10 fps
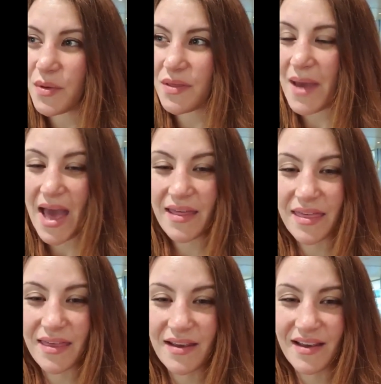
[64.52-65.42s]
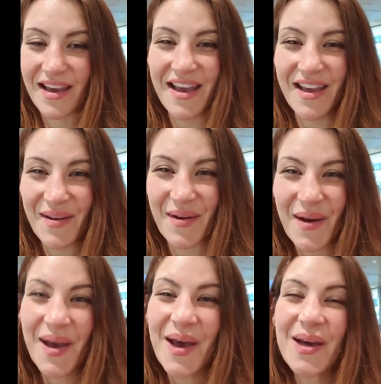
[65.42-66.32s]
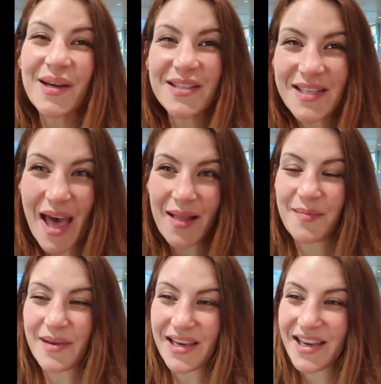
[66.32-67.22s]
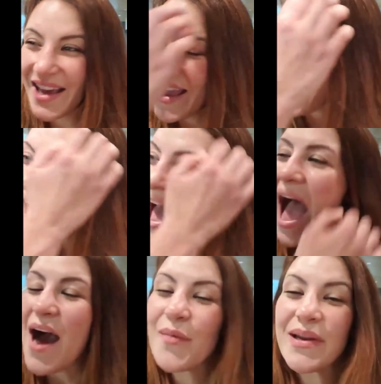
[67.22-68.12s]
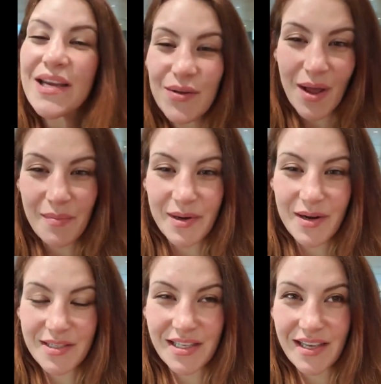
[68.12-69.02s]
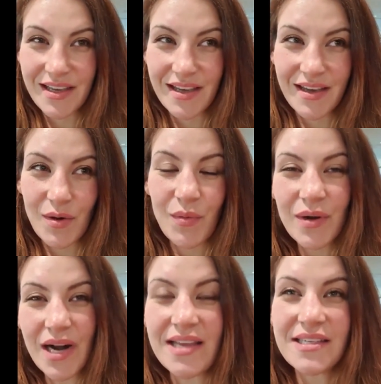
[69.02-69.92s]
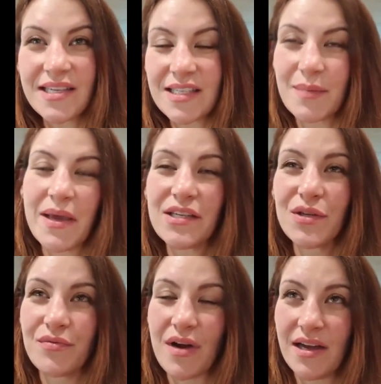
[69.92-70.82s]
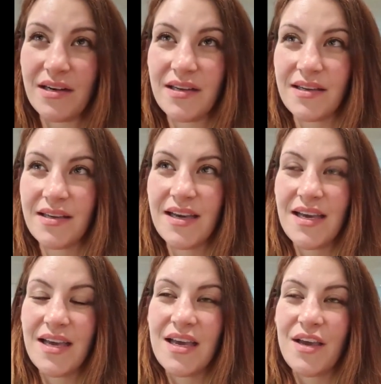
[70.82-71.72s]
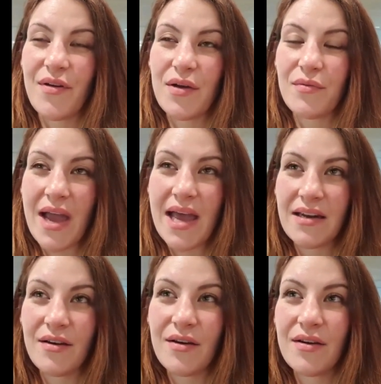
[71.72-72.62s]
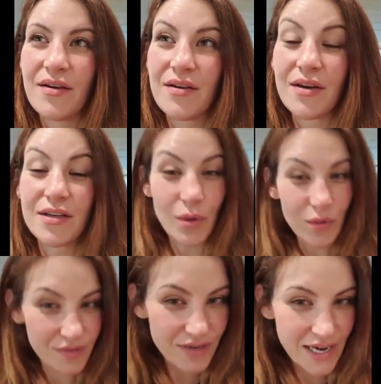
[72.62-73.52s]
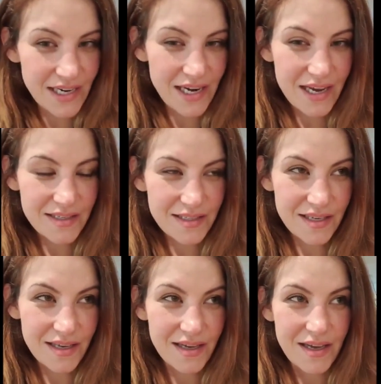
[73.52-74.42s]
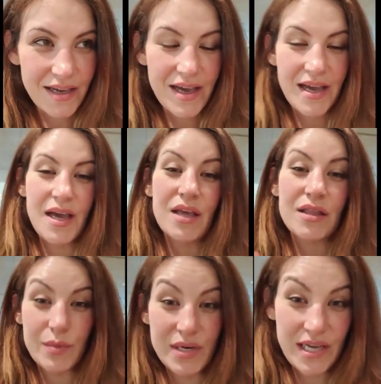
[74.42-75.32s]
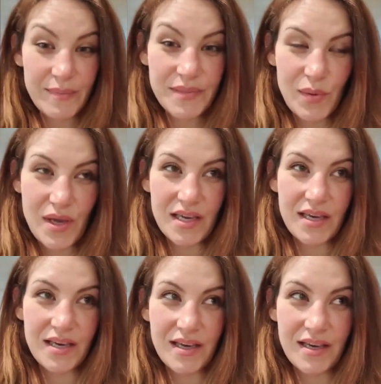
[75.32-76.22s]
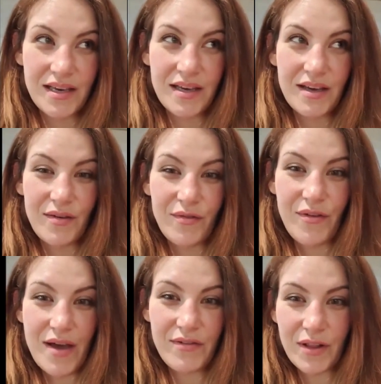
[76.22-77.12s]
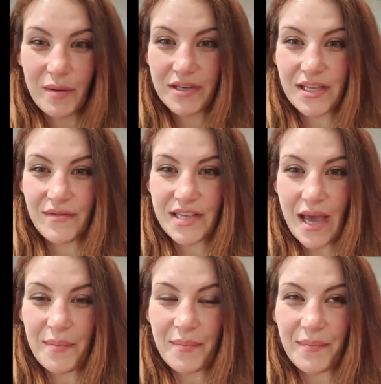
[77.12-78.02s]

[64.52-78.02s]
with math could tell me how many kilometers would I anticipate to run if I ran a total of 90 days, 3 times a week, 5 kilometers every time.